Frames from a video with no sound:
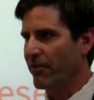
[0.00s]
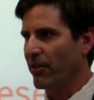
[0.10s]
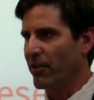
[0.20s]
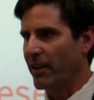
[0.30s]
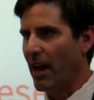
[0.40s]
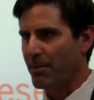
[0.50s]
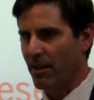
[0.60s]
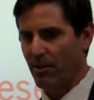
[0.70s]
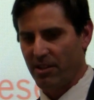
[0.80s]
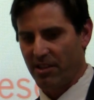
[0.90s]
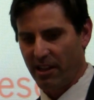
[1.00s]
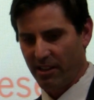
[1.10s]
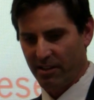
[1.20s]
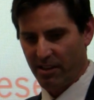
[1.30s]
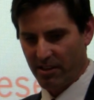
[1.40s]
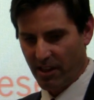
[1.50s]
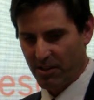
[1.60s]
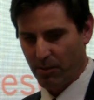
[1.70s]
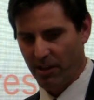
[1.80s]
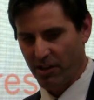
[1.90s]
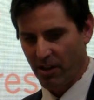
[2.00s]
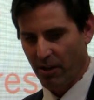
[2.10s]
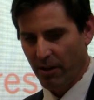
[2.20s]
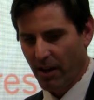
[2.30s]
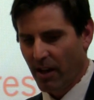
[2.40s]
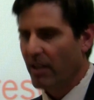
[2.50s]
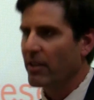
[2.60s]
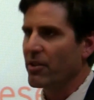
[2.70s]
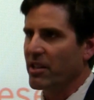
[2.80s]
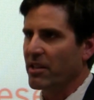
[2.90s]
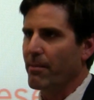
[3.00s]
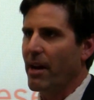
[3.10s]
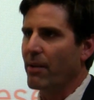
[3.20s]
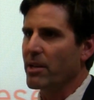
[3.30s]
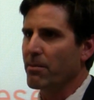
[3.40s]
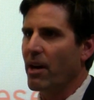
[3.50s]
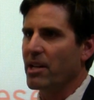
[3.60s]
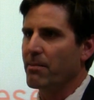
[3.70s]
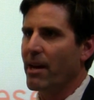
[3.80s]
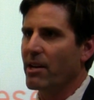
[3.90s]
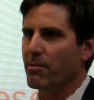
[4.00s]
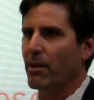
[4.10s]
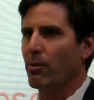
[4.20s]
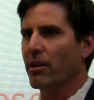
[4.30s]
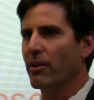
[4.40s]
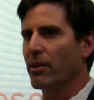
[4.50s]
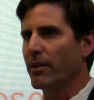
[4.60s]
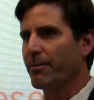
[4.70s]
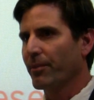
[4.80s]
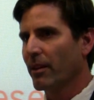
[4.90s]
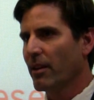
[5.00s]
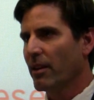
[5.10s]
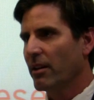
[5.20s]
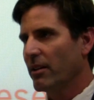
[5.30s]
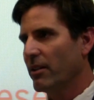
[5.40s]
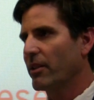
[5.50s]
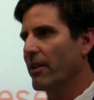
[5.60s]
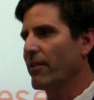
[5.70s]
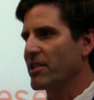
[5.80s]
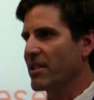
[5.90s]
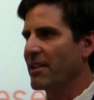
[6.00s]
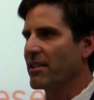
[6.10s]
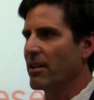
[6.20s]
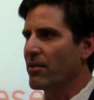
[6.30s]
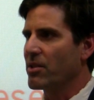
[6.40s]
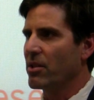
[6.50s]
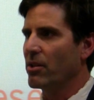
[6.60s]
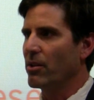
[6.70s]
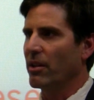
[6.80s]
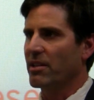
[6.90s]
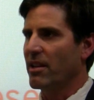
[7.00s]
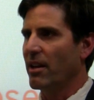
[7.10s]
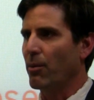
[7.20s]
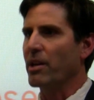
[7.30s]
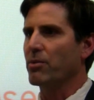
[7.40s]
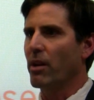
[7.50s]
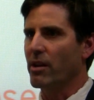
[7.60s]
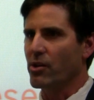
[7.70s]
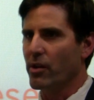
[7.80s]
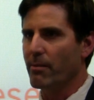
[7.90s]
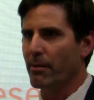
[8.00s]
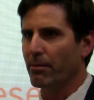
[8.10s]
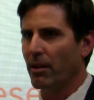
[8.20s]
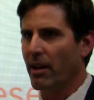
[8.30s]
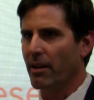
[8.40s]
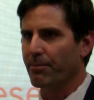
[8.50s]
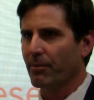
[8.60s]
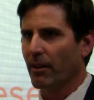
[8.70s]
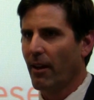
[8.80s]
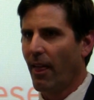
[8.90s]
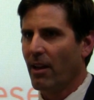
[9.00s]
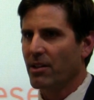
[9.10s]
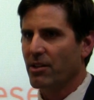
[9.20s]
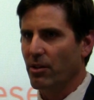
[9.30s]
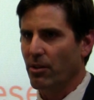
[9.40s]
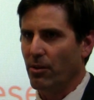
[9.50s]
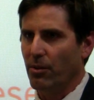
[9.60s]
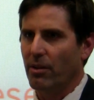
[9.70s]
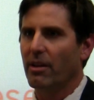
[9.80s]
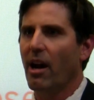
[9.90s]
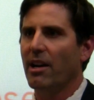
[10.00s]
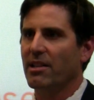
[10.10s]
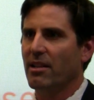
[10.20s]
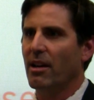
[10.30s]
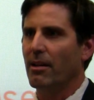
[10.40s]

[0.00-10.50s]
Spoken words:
to fill the gaps, that was the second thing, so that's what I showed. Using demand response management, where you give incentives to, let's say, a wastewater treatment plant to not